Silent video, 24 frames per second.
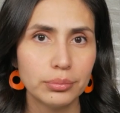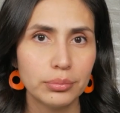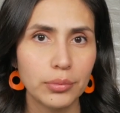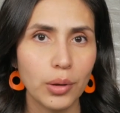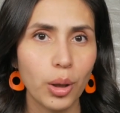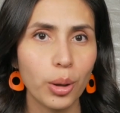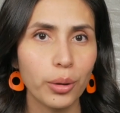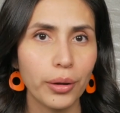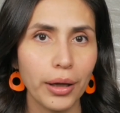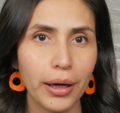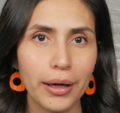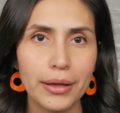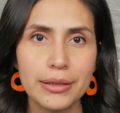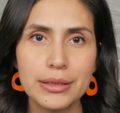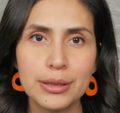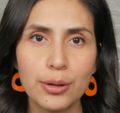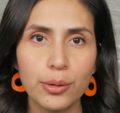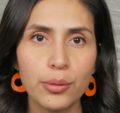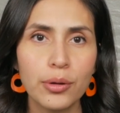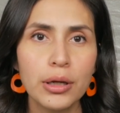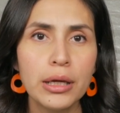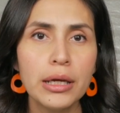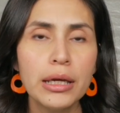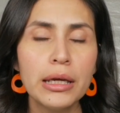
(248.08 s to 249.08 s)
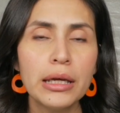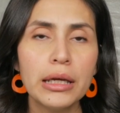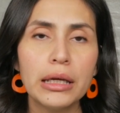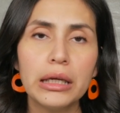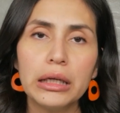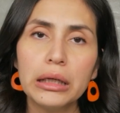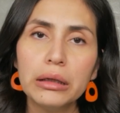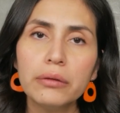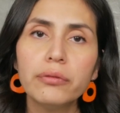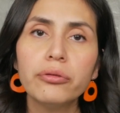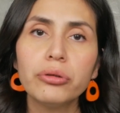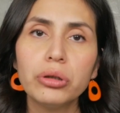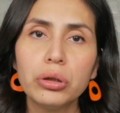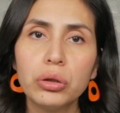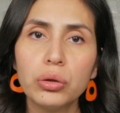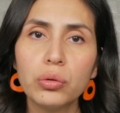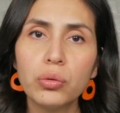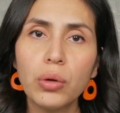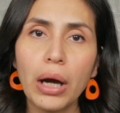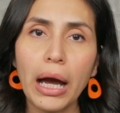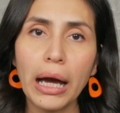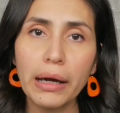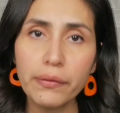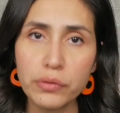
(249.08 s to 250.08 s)
Okay, so if
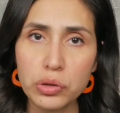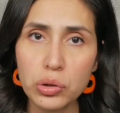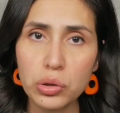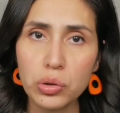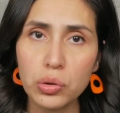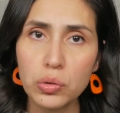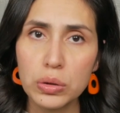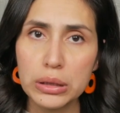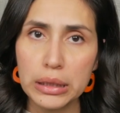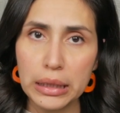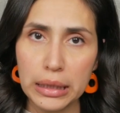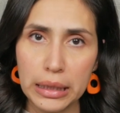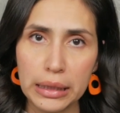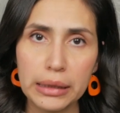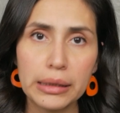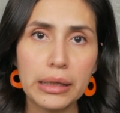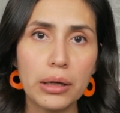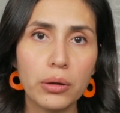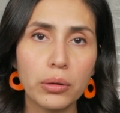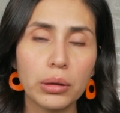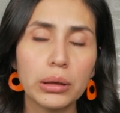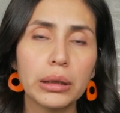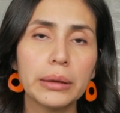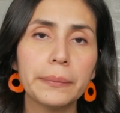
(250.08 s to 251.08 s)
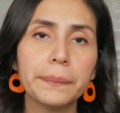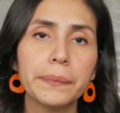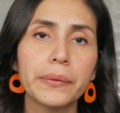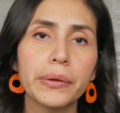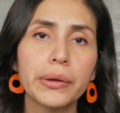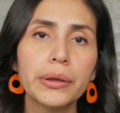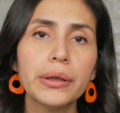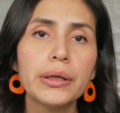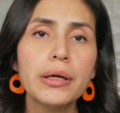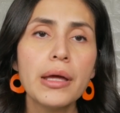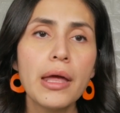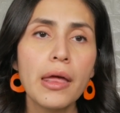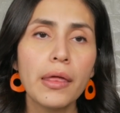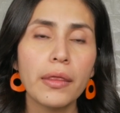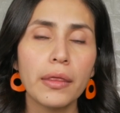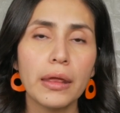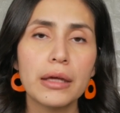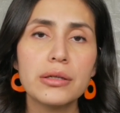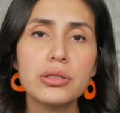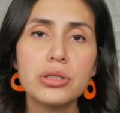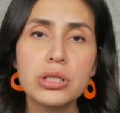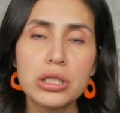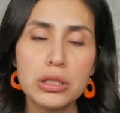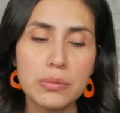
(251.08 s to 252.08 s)
you have to use a nail clipper,
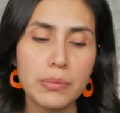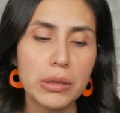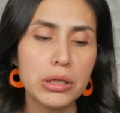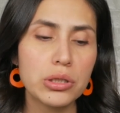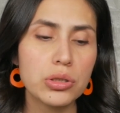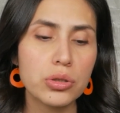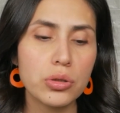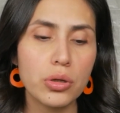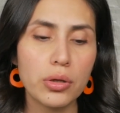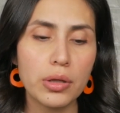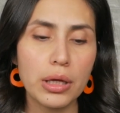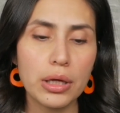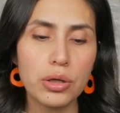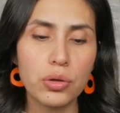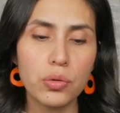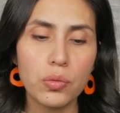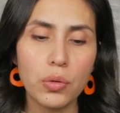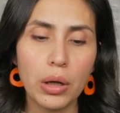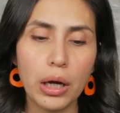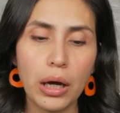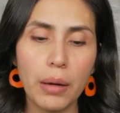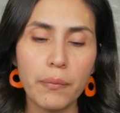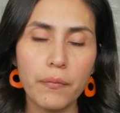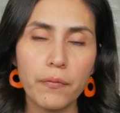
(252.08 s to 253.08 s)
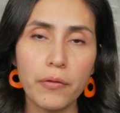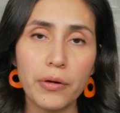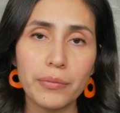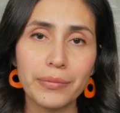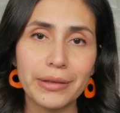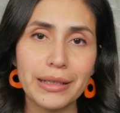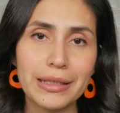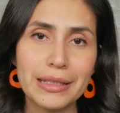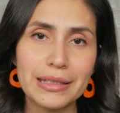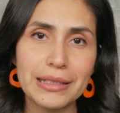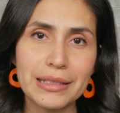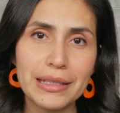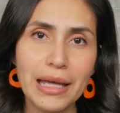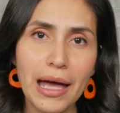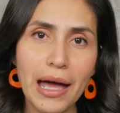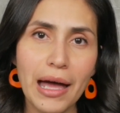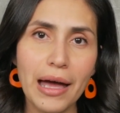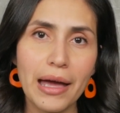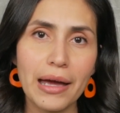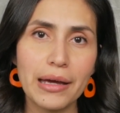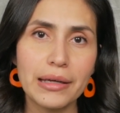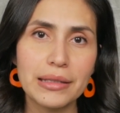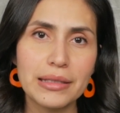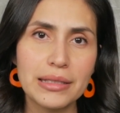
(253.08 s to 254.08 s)
then just make sure that you come from the
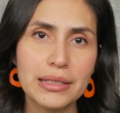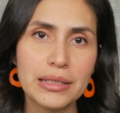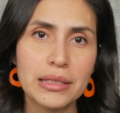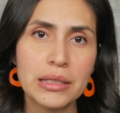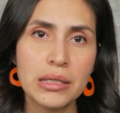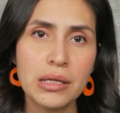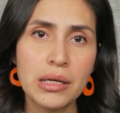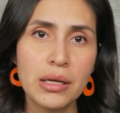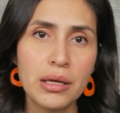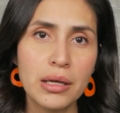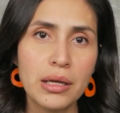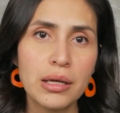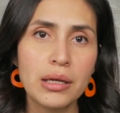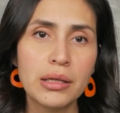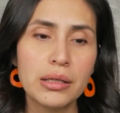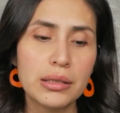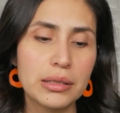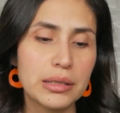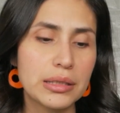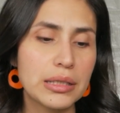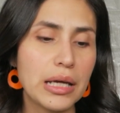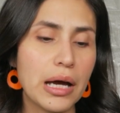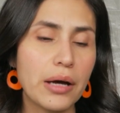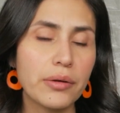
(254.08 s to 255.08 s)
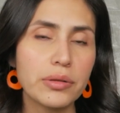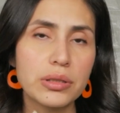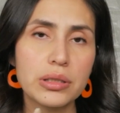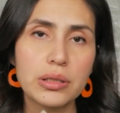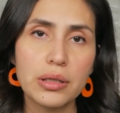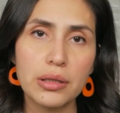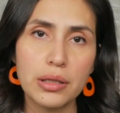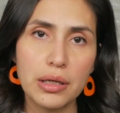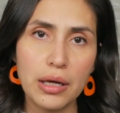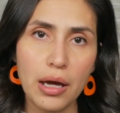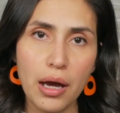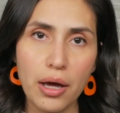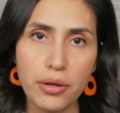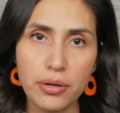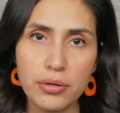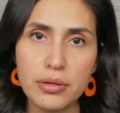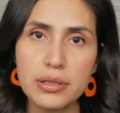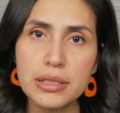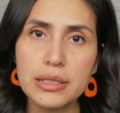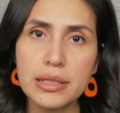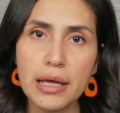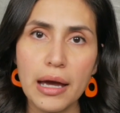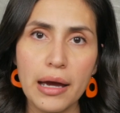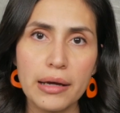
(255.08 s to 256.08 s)
sides down to the other
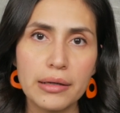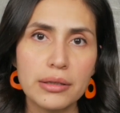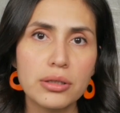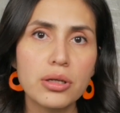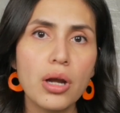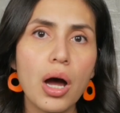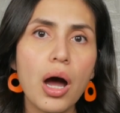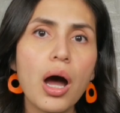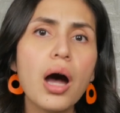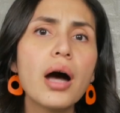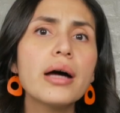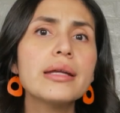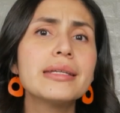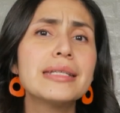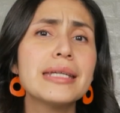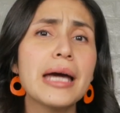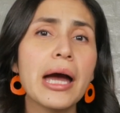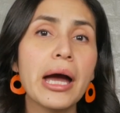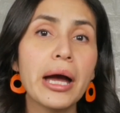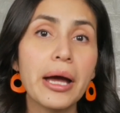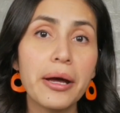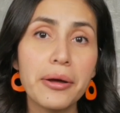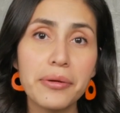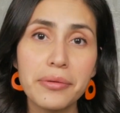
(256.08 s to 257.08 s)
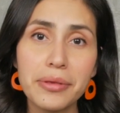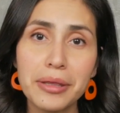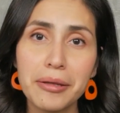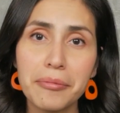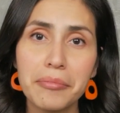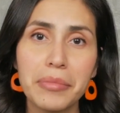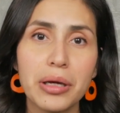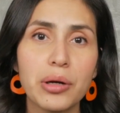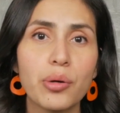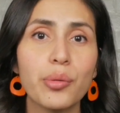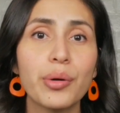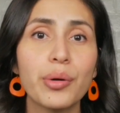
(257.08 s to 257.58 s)
side, not down the middle.